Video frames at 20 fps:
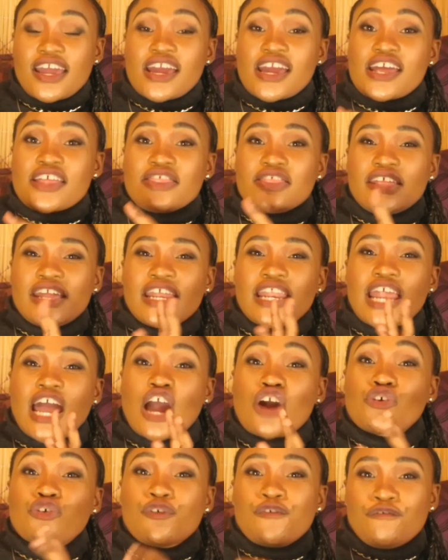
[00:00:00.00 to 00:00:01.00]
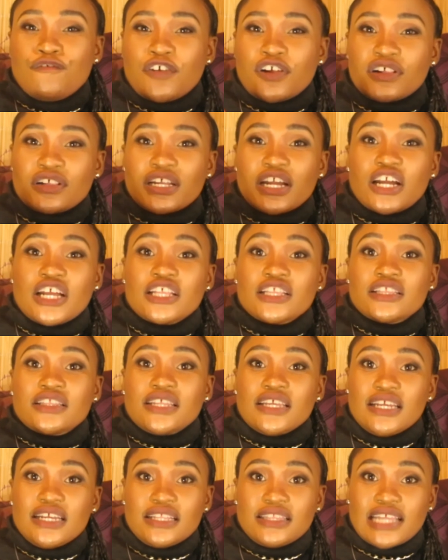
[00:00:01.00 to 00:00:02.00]
and then I could feel
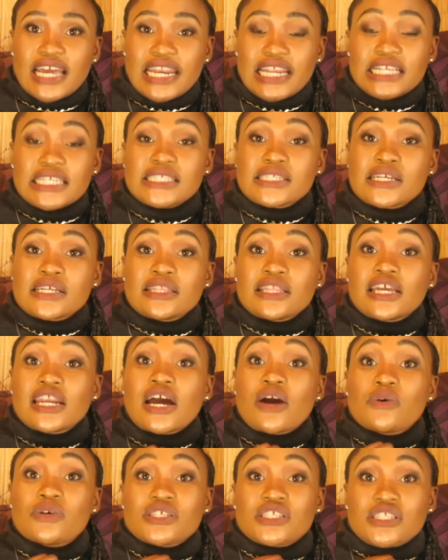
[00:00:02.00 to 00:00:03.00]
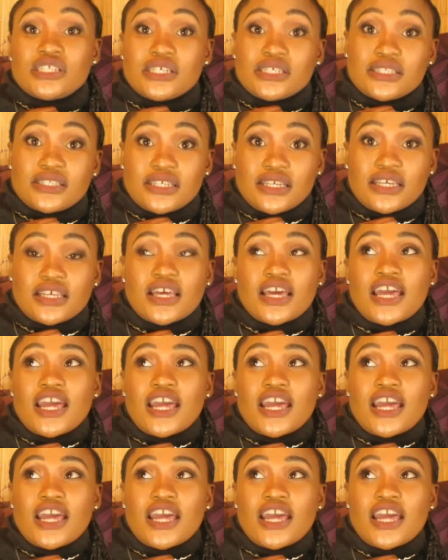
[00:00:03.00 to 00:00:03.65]
in that instant that I was dizzy.